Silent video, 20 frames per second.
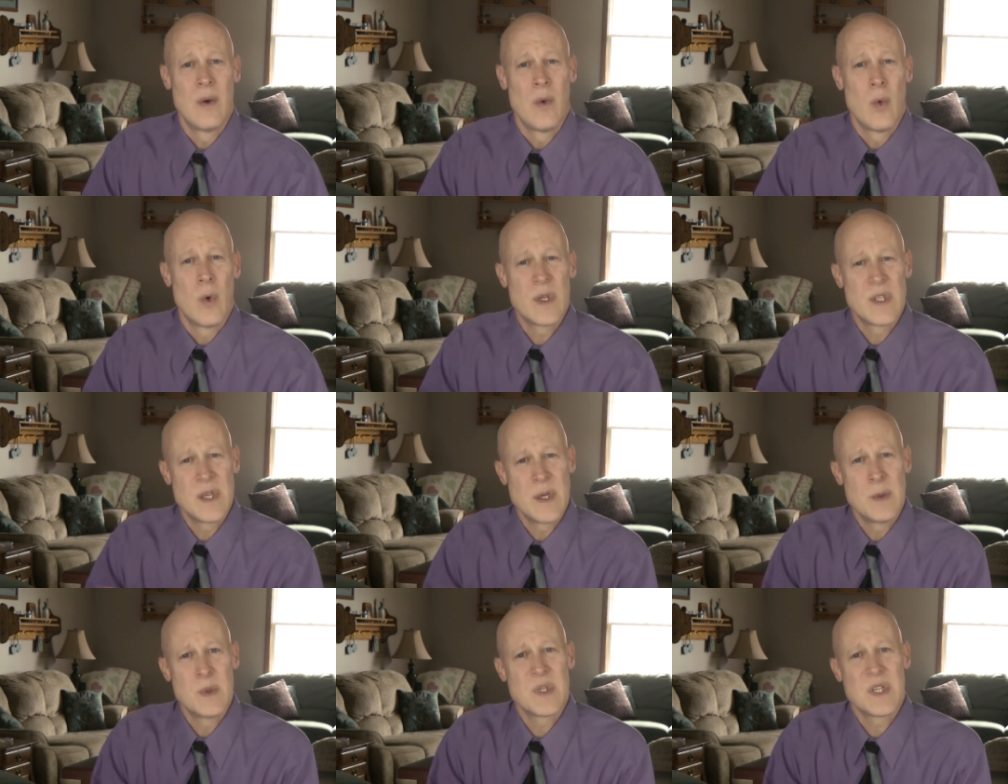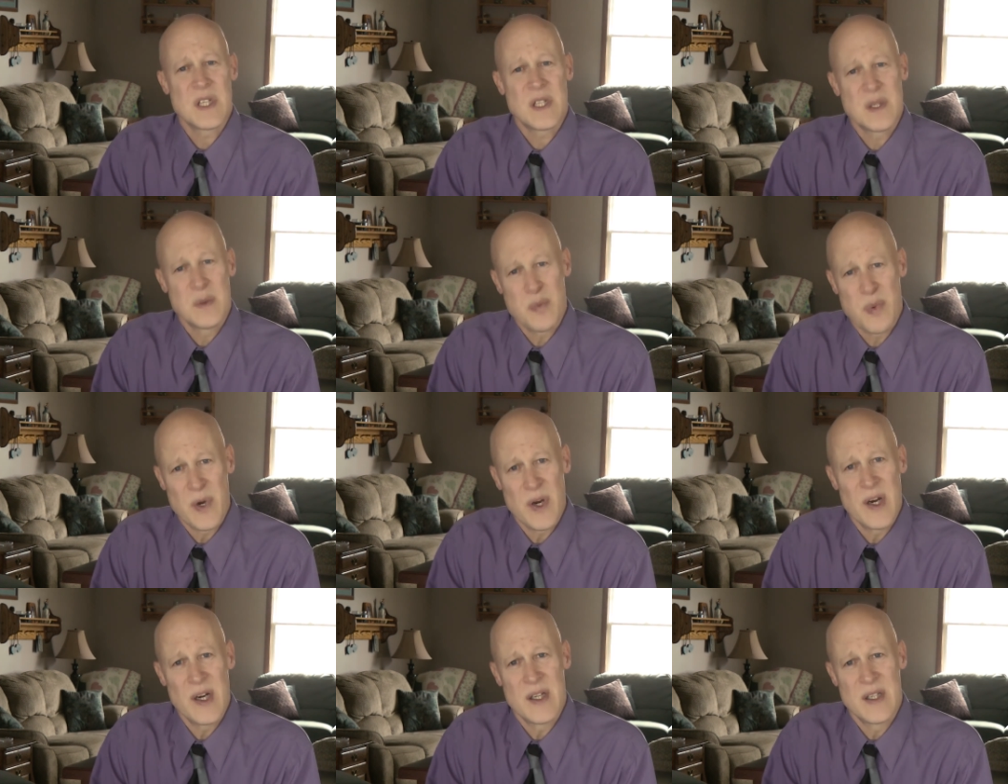what she was
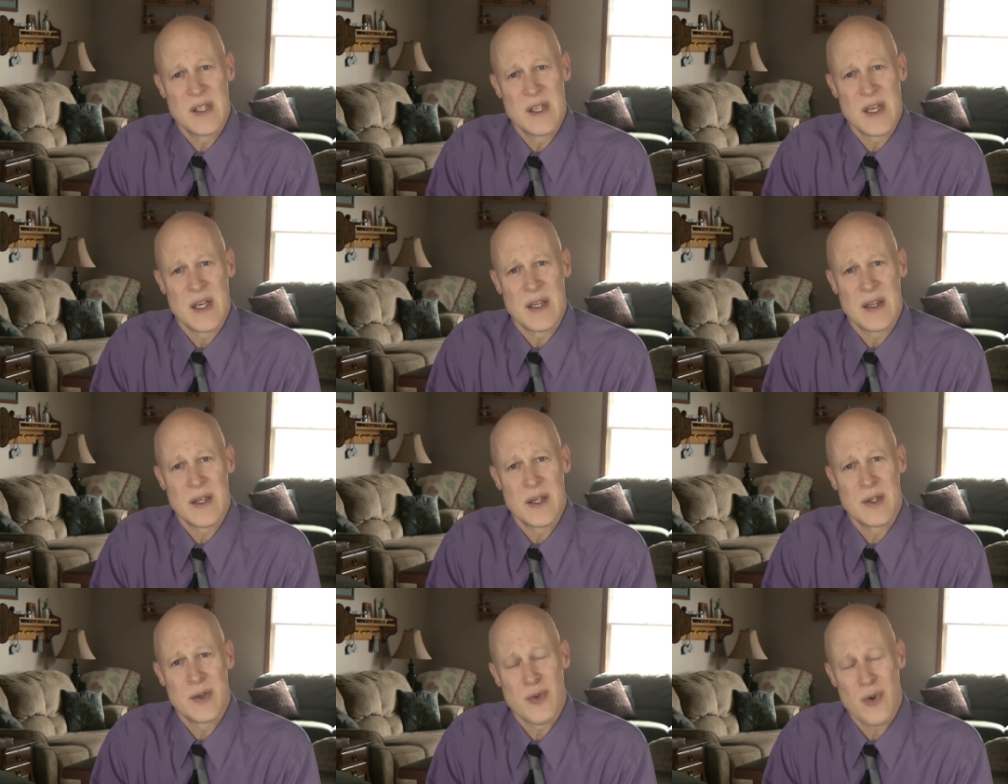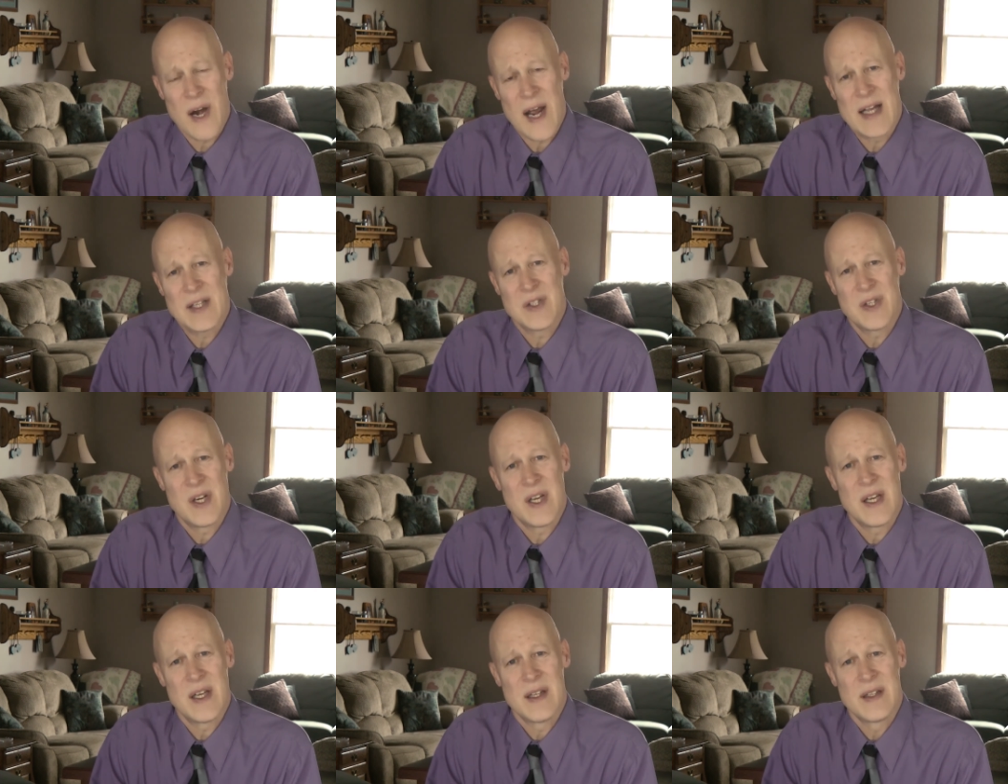experiencing, the
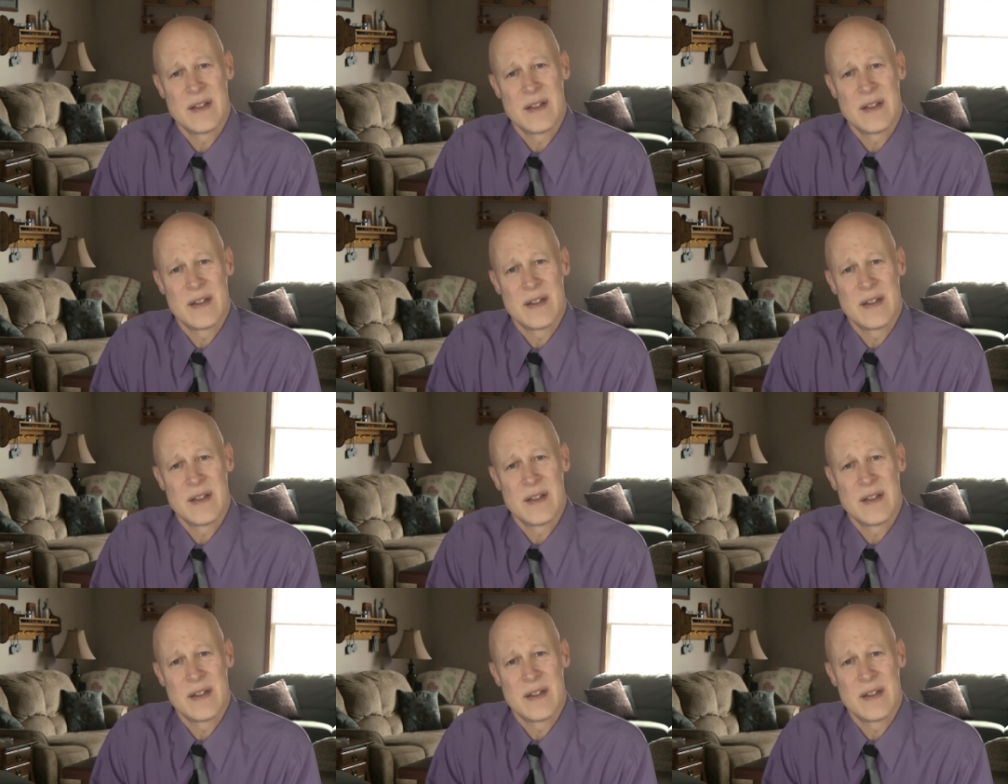tragedy.